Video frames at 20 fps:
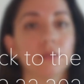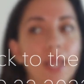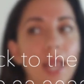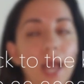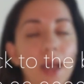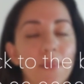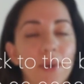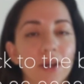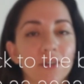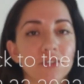
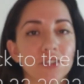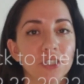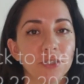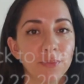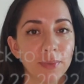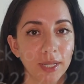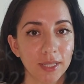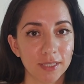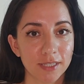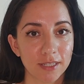About 2
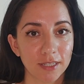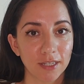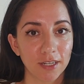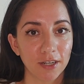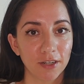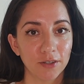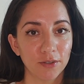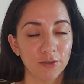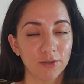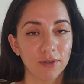months
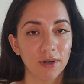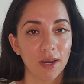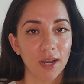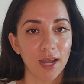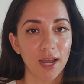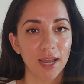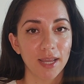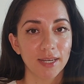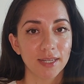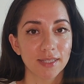ago,
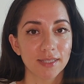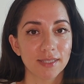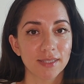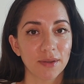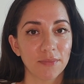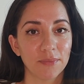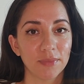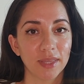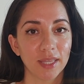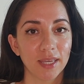I did
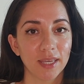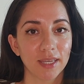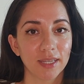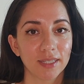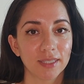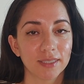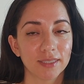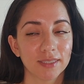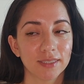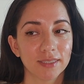
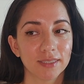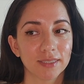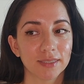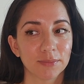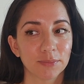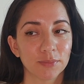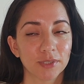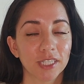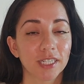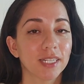something
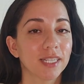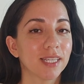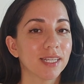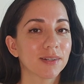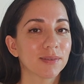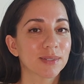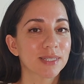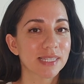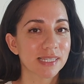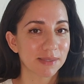pretty
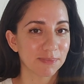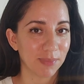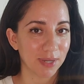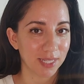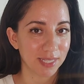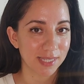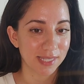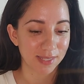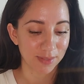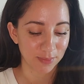
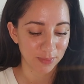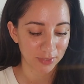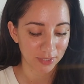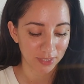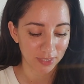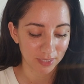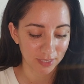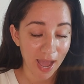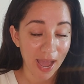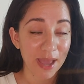
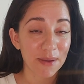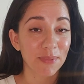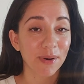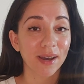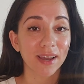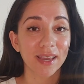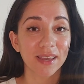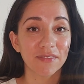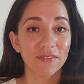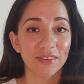irresponsible. I
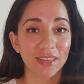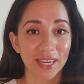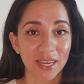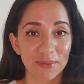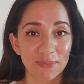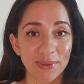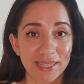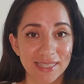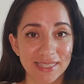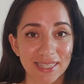bought a
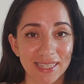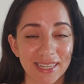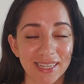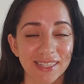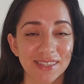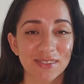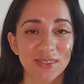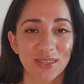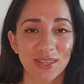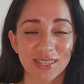VIP
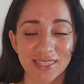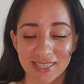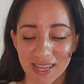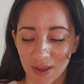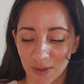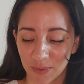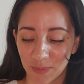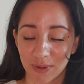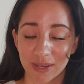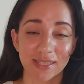ticket to the
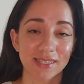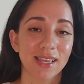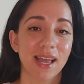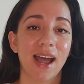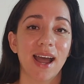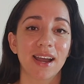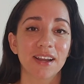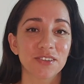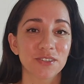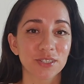Southwest
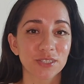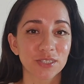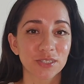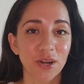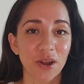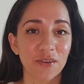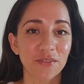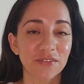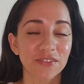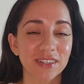Actors
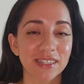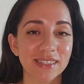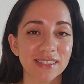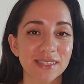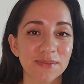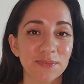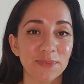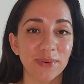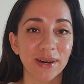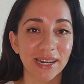
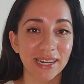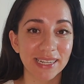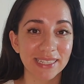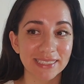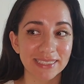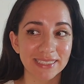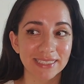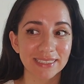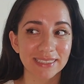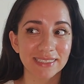Conference,
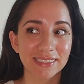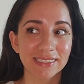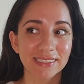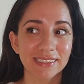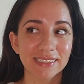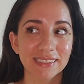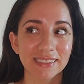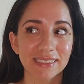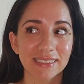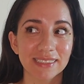but
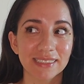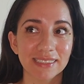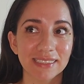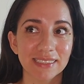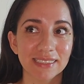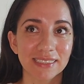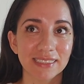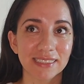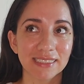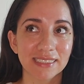
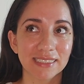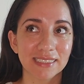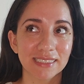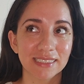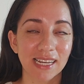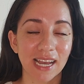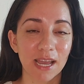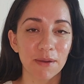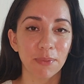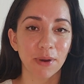
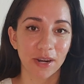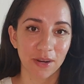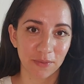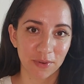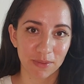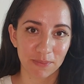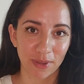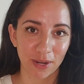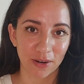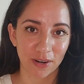I bought it
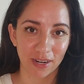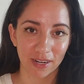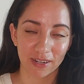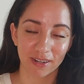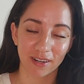with my credit